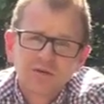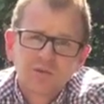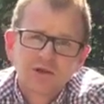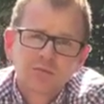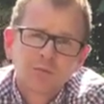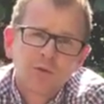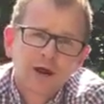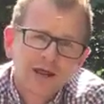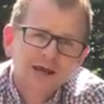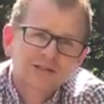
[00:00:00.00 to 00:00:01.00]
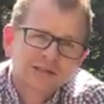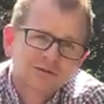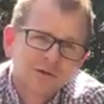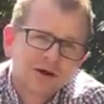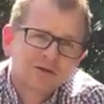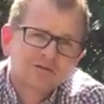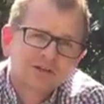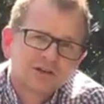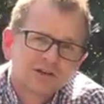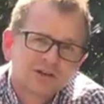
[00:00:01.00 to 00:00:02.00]
with one access path,
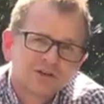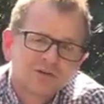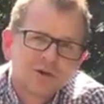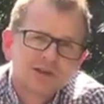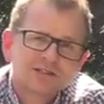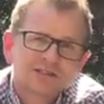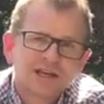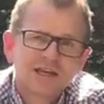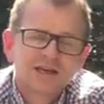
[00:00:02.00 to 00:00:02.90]
so you could always see